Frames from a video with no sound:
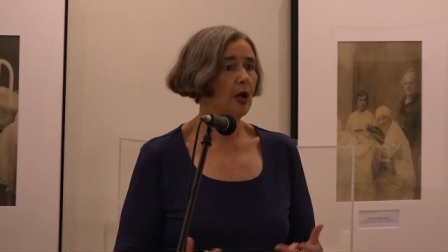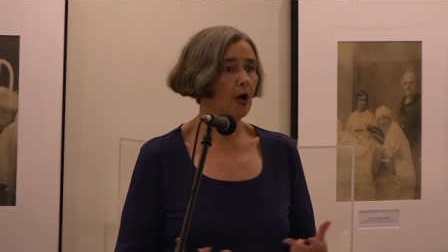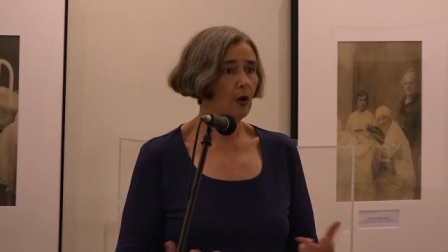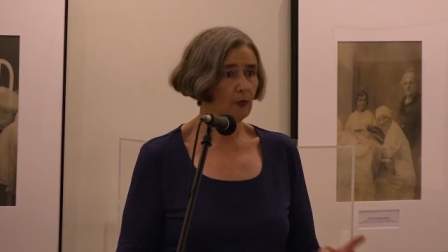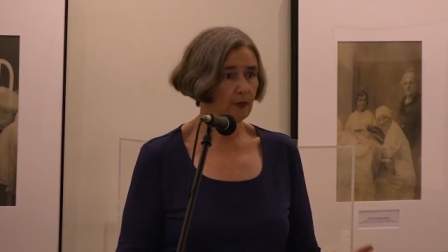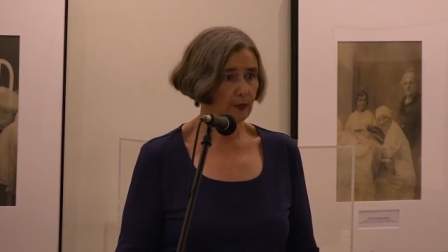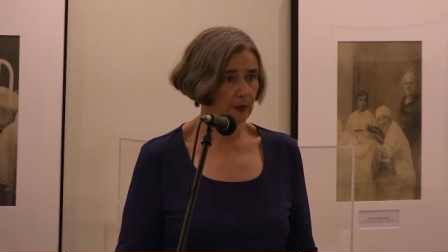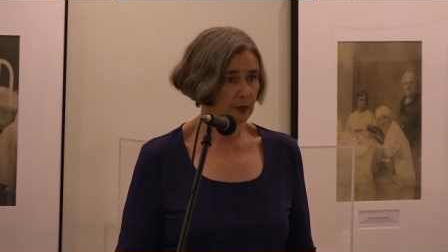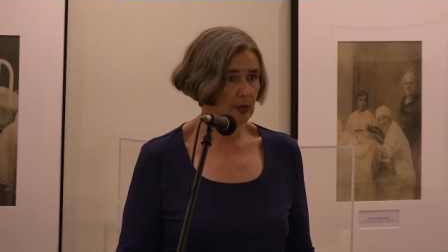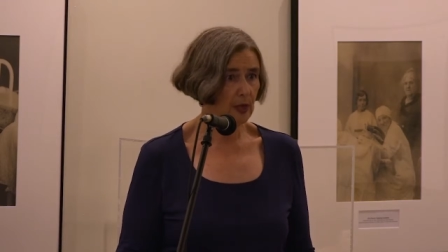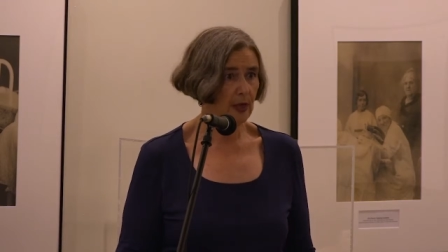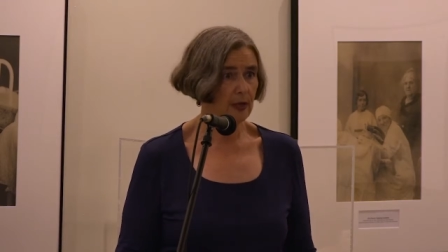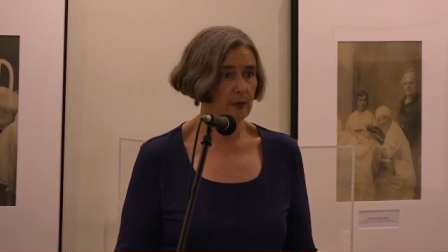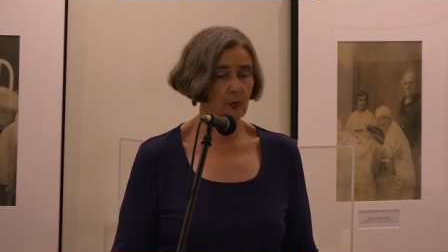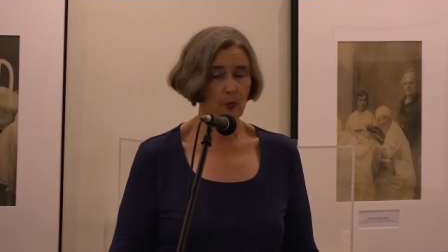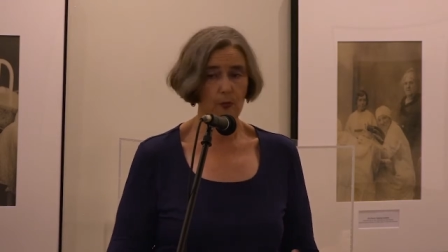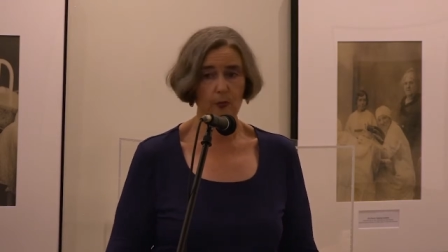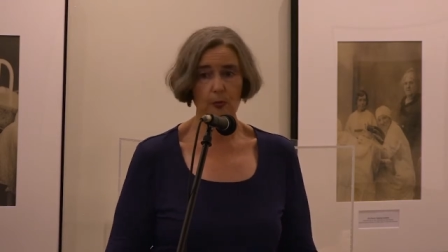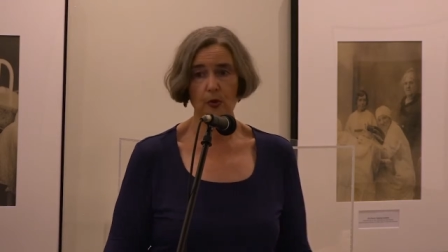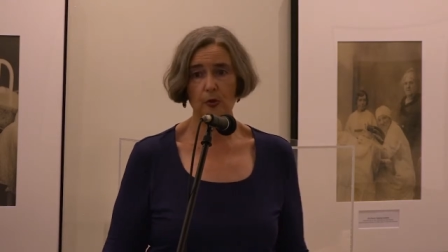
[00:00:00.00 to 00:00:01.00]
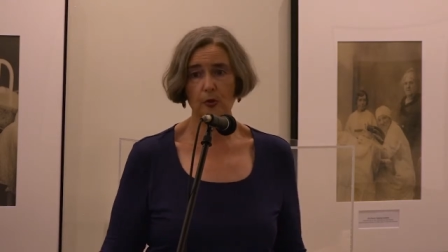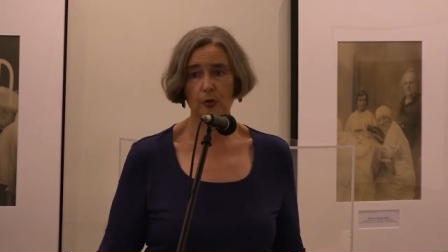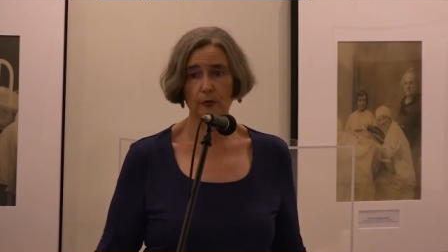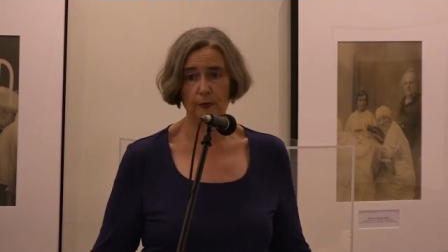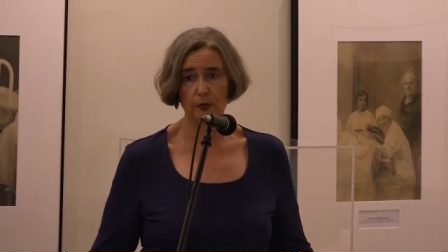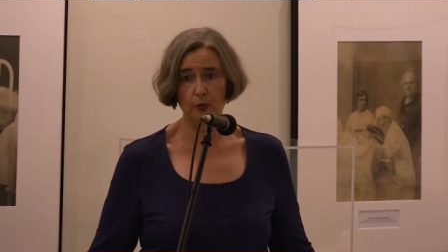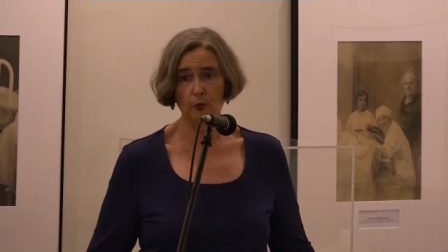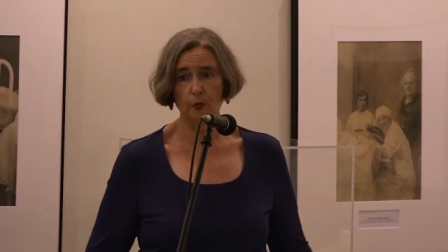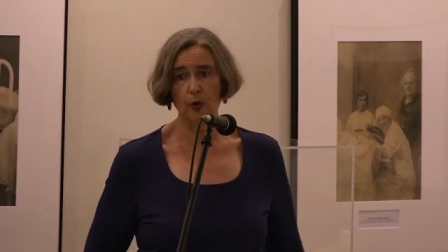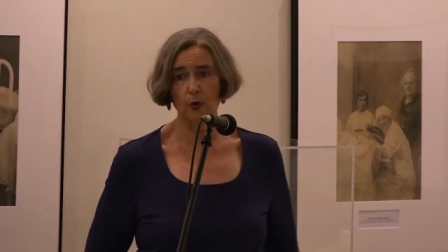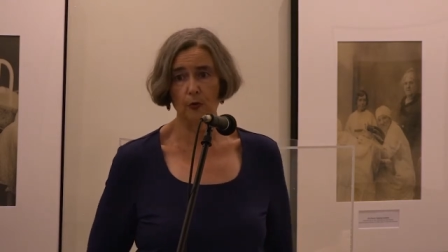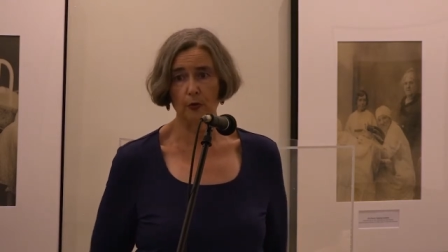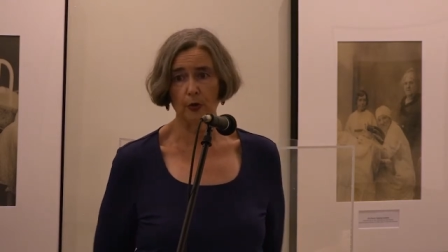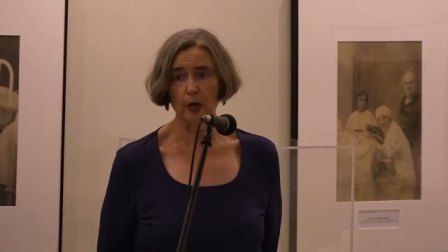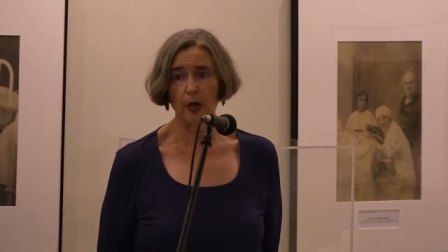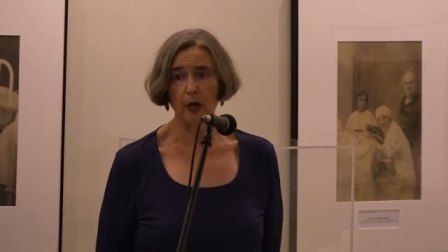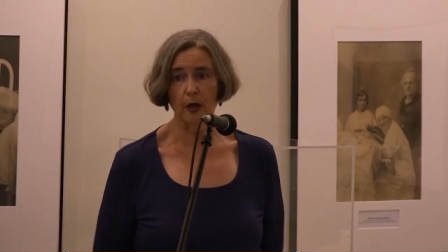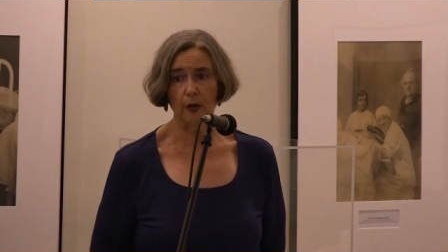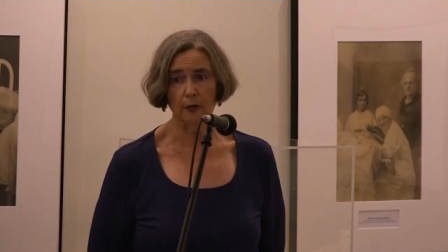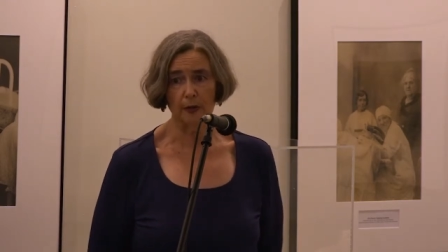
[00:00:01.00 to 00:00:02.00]
coffee table book, if you
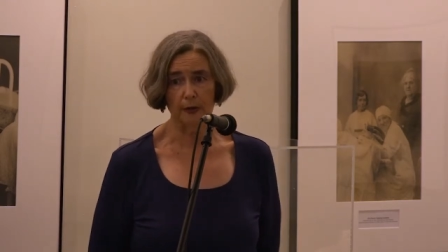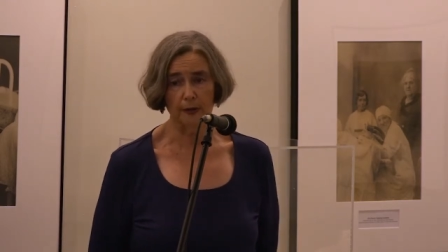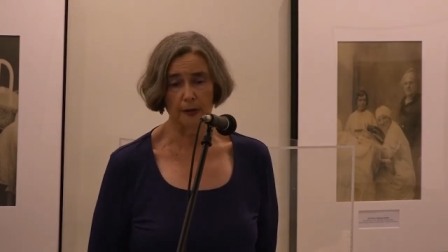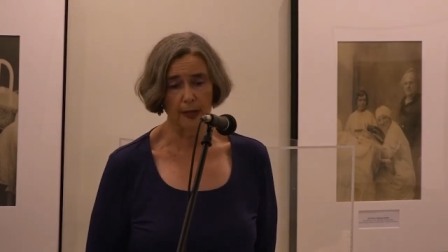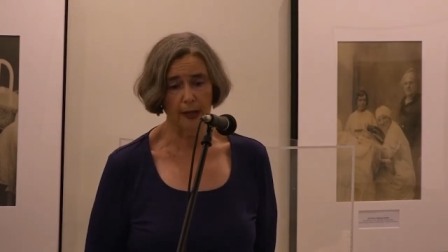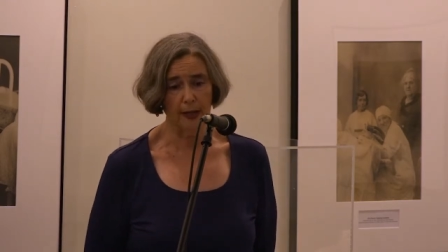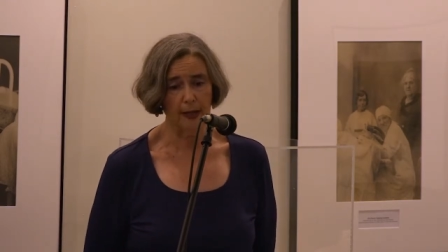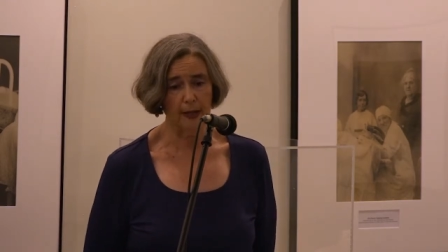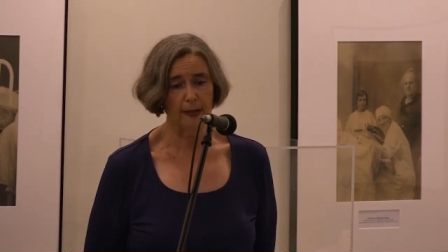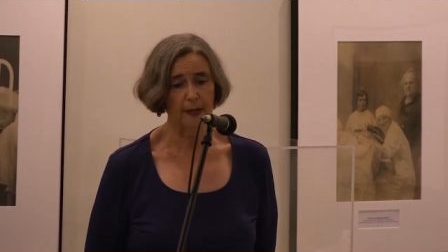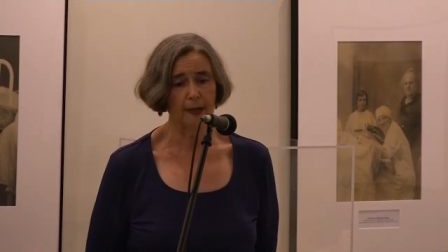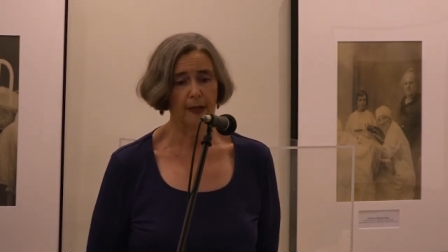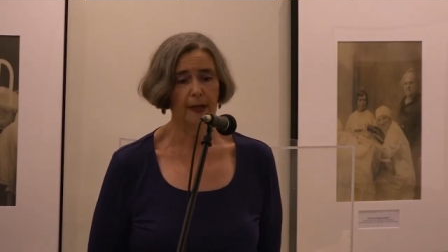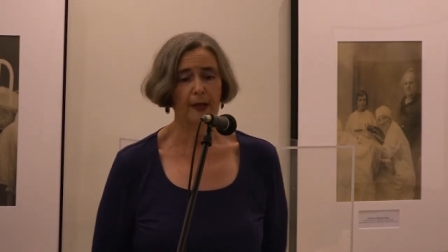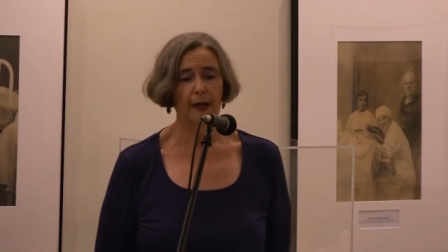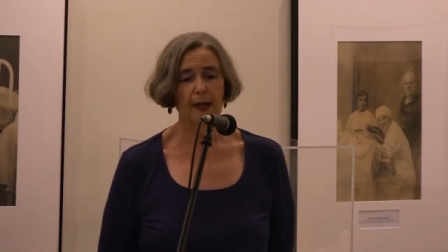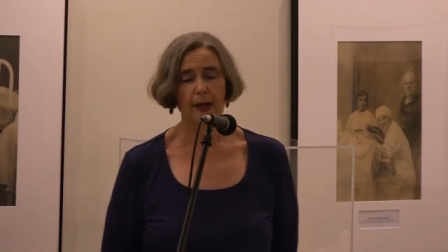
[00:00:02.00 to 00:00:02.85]
want to call it that,